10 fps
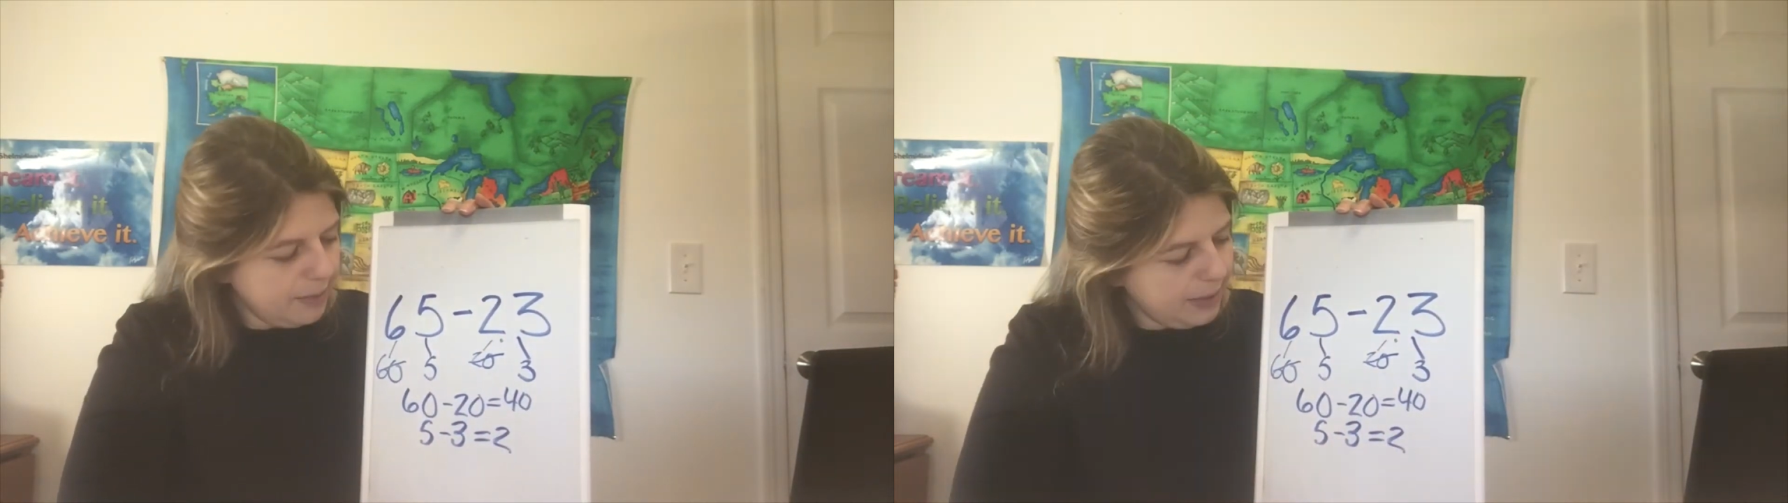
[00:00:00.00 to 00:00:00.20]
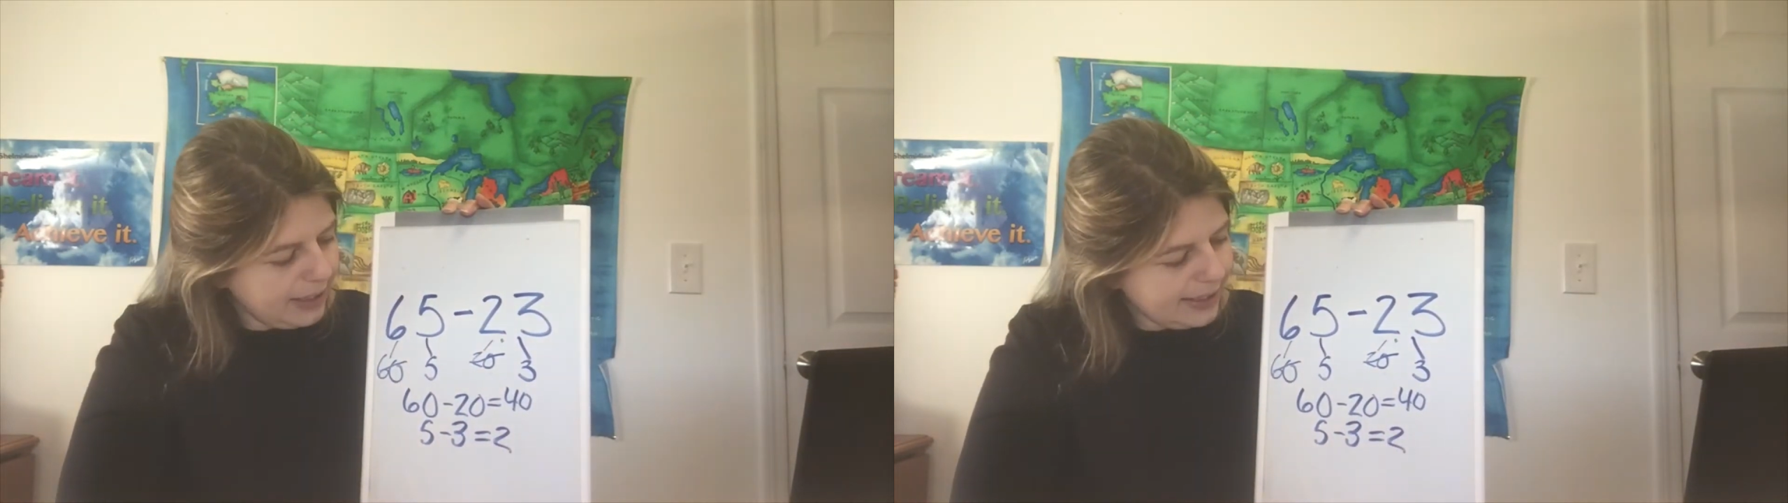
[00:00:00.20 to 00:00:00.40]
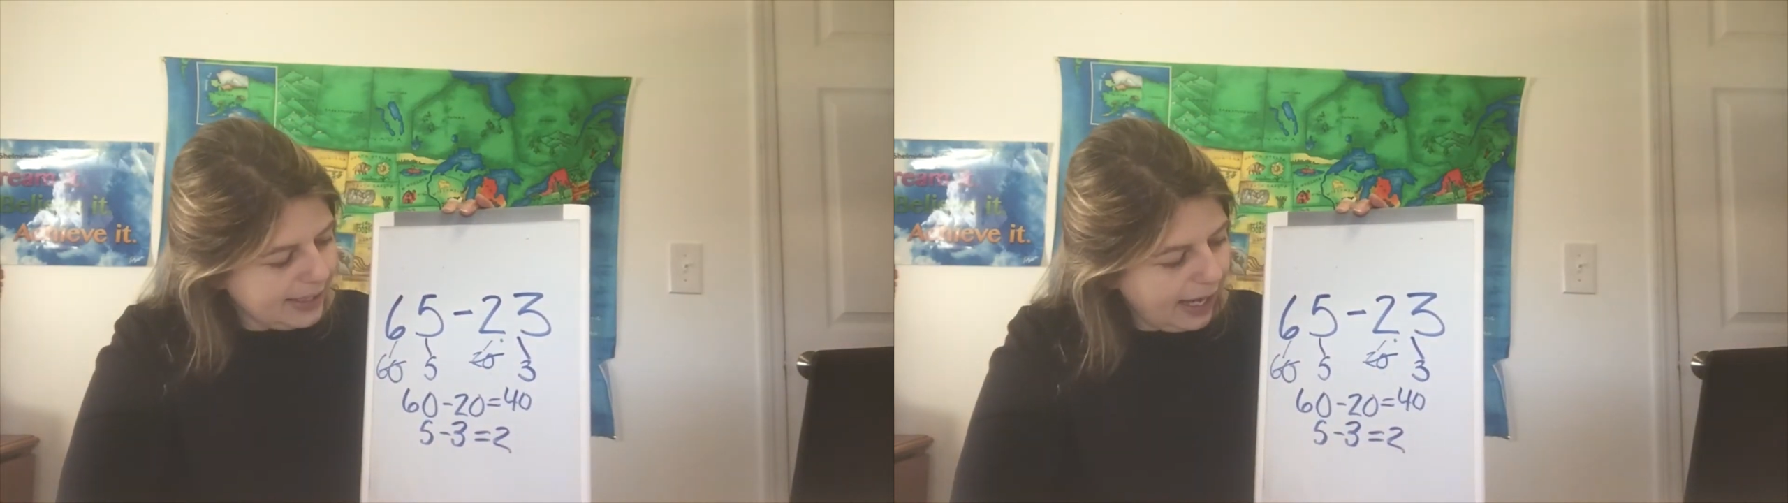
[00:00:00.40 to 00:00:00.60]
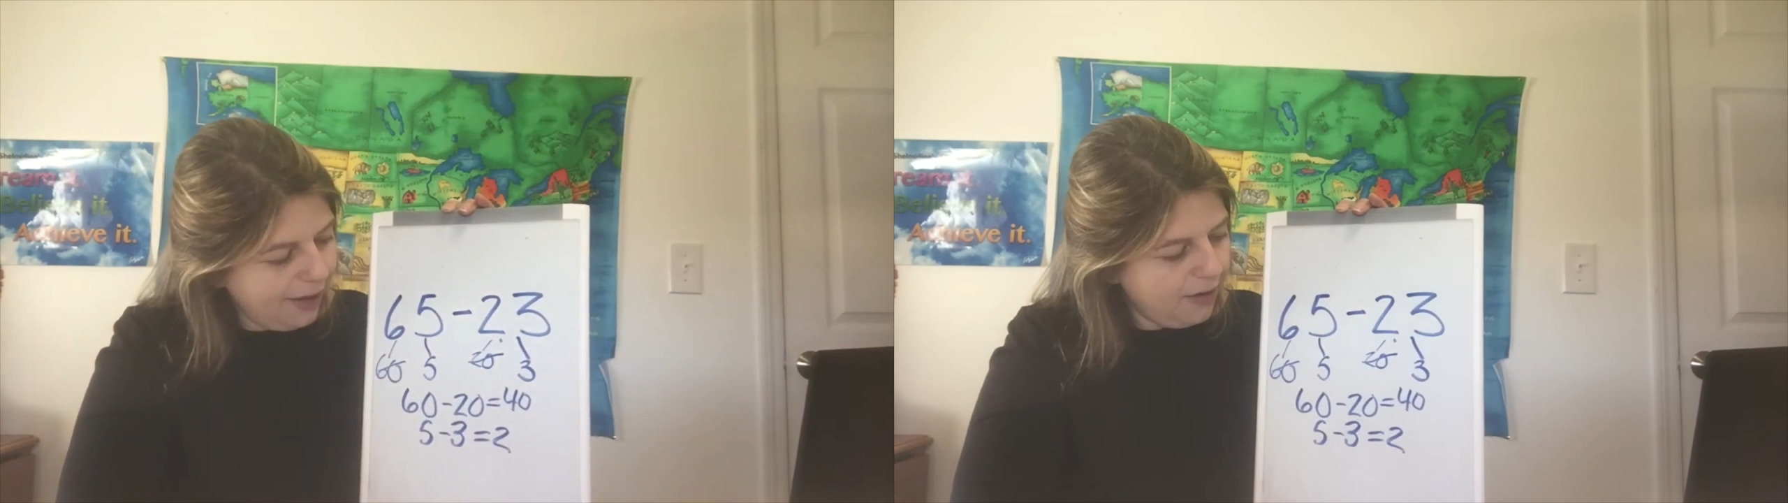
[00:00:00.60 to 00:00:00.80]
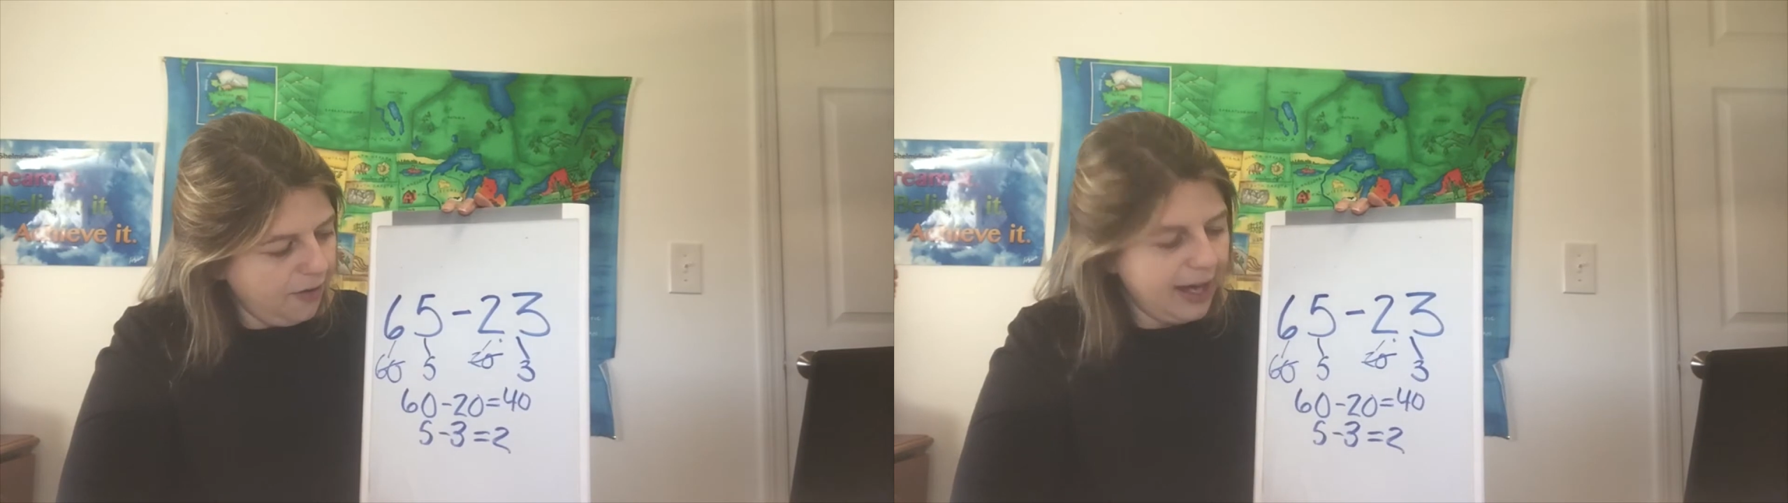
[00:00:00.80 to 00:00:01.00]
because
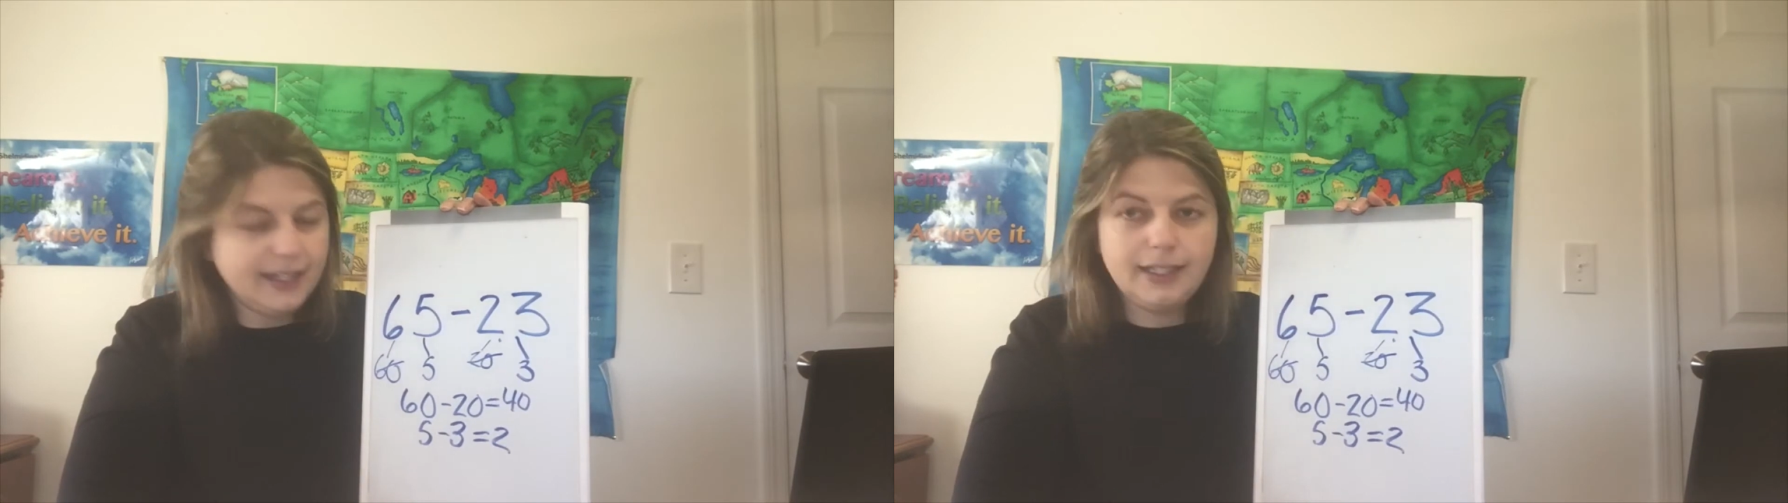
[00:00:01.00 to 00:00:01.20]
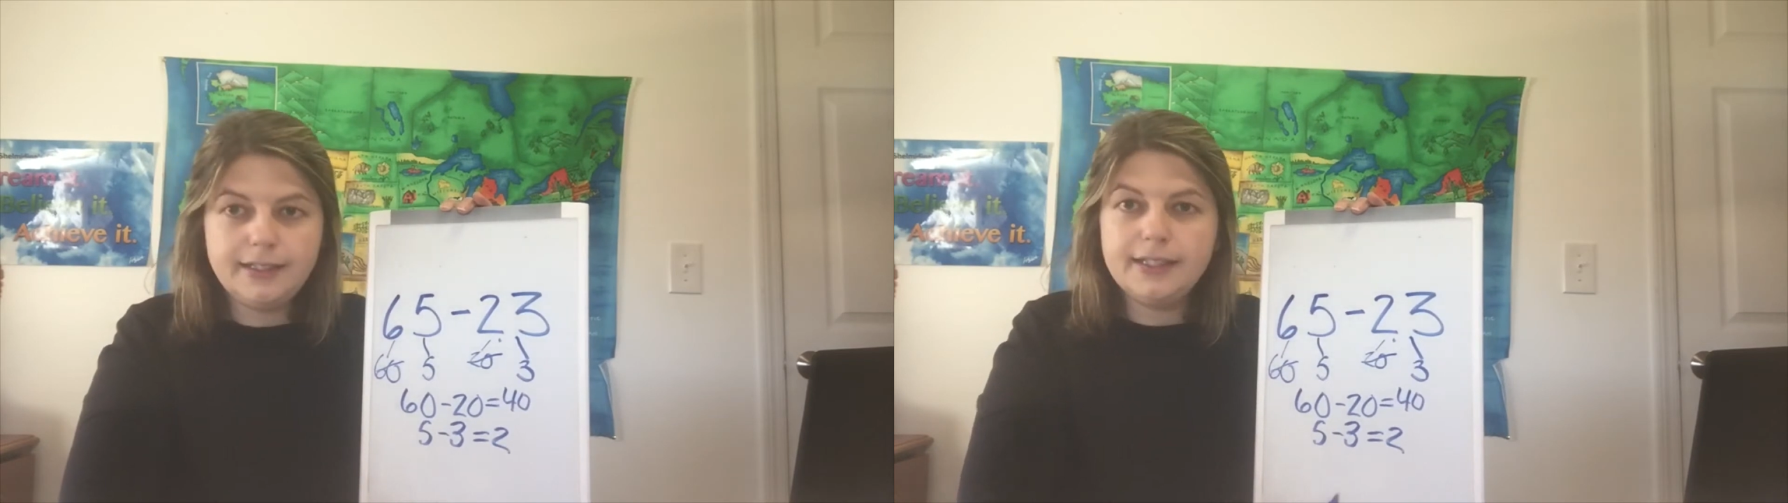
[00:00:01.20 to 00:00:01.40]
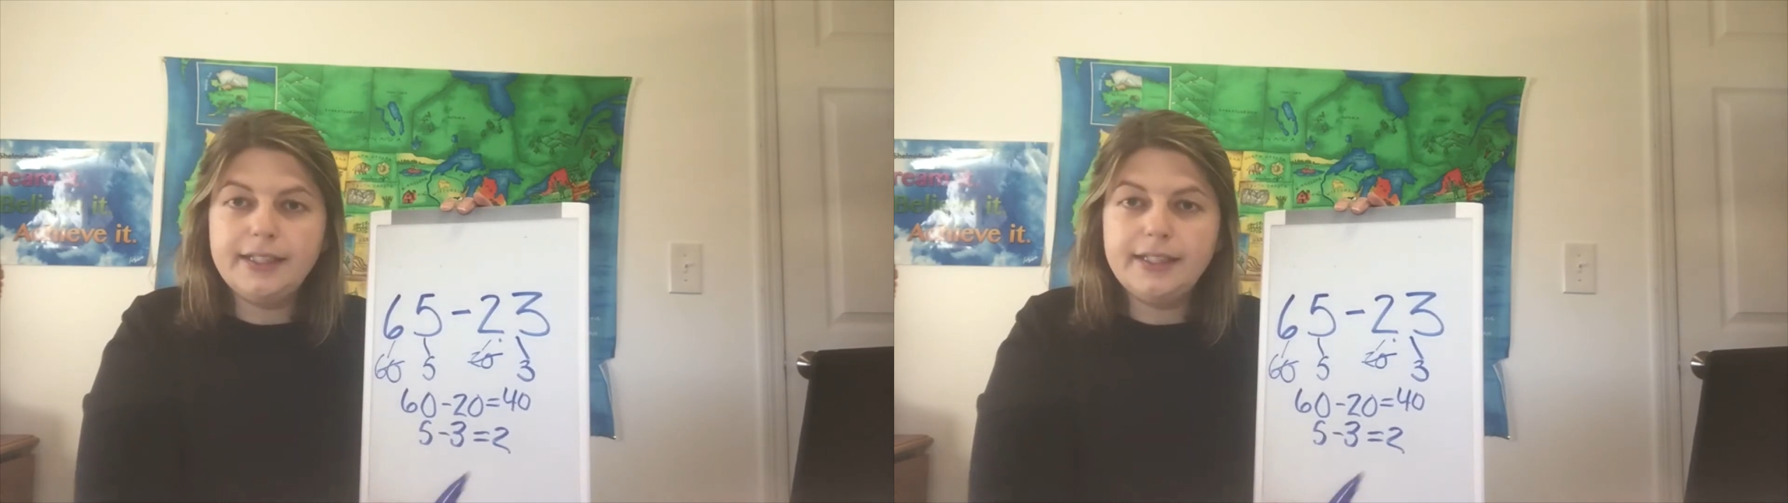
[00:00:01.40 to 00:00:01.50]
now I need to